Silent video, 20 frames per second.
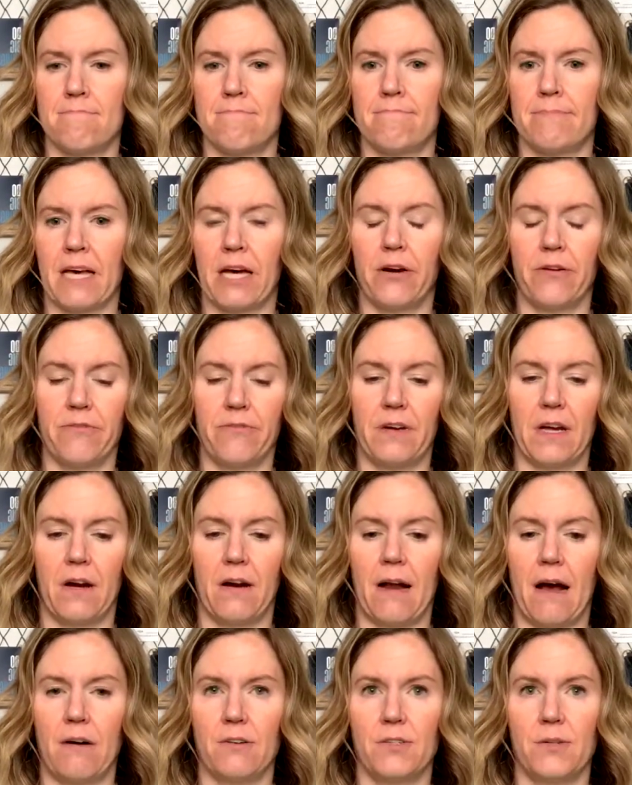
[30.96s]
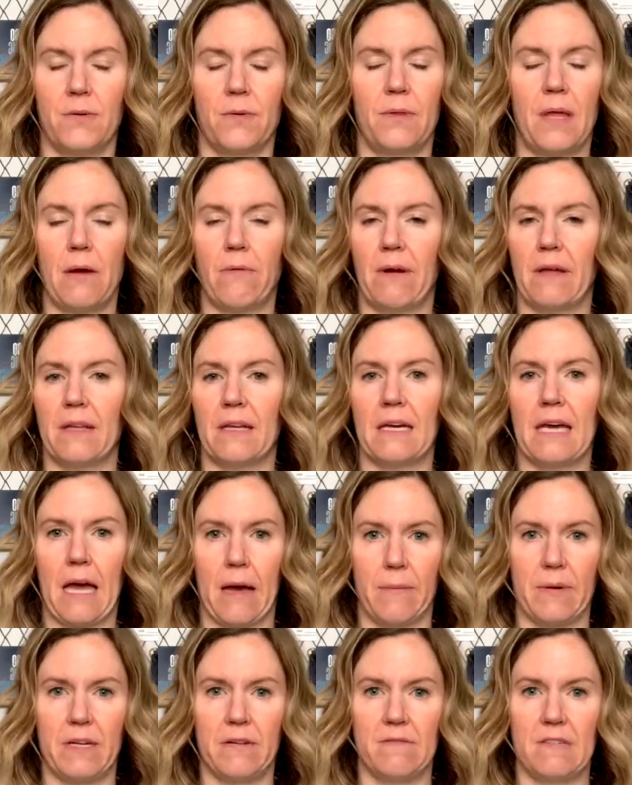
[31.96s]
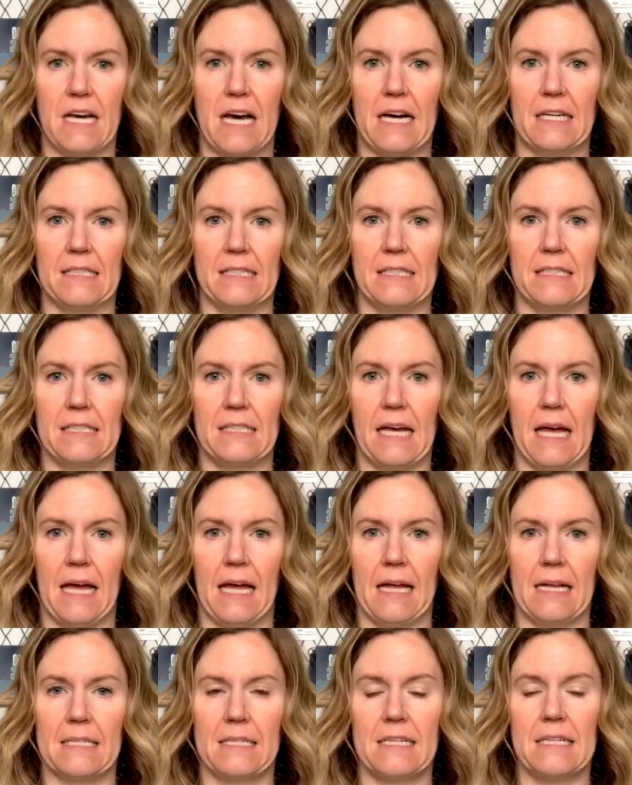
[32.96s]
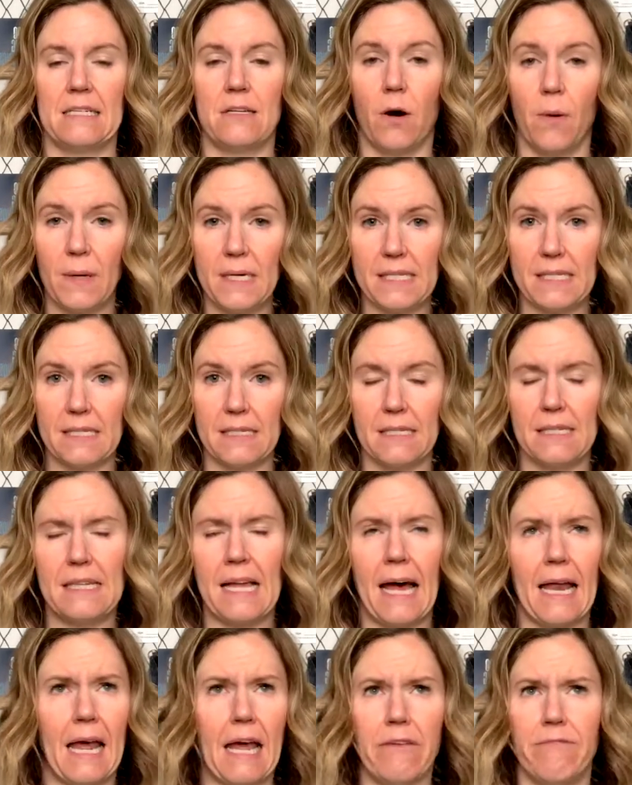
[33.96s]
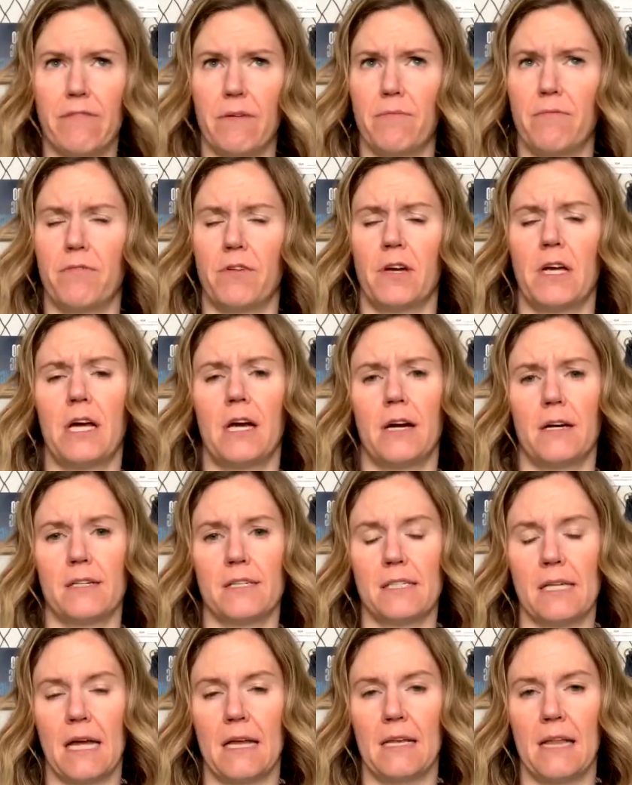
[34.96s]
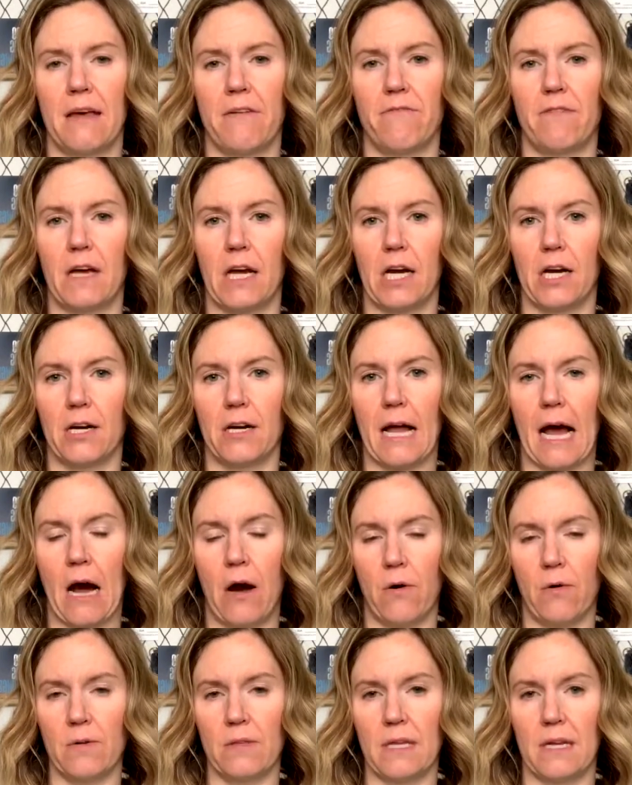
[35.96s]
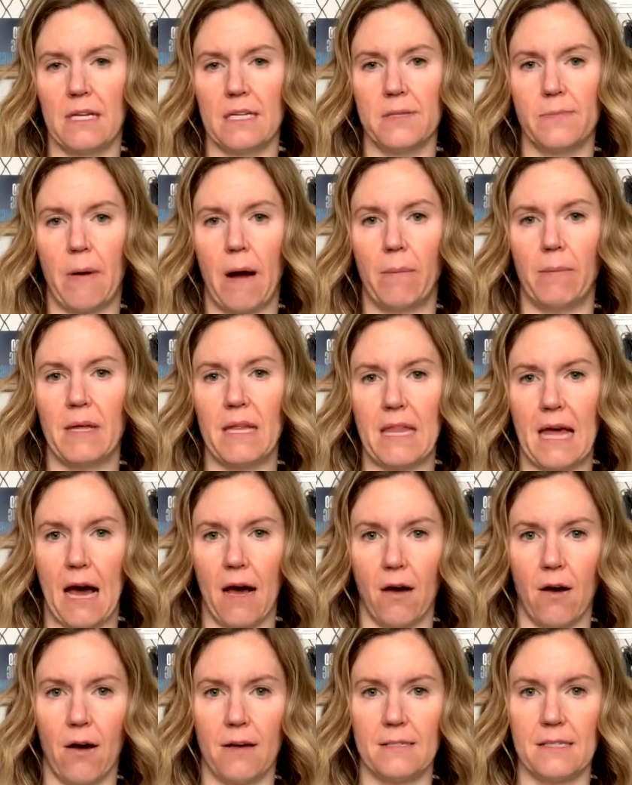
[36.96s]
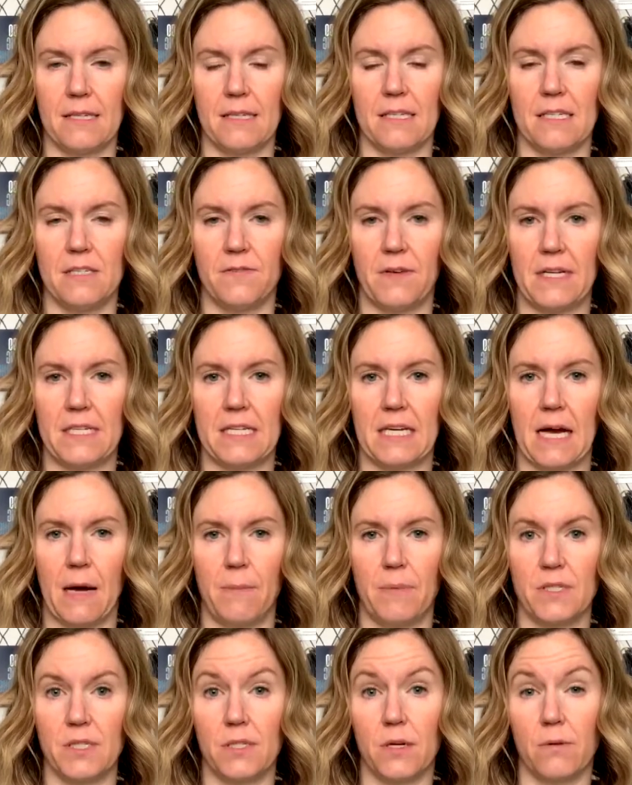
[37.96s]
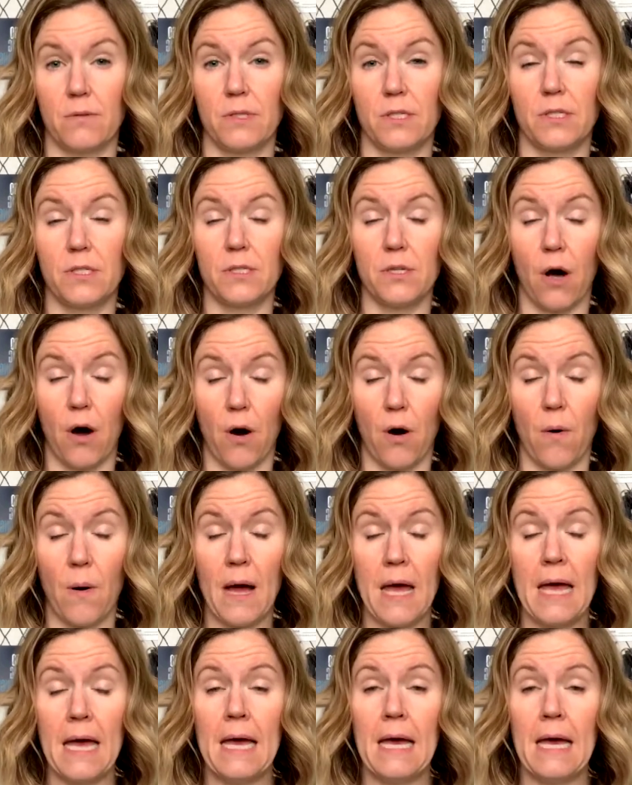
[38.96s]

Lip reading: they couldn't figure it out. So they ran the gamut of tests, and he's had AFib for years, and they figured out that it's probably that causing these fainting episodes. So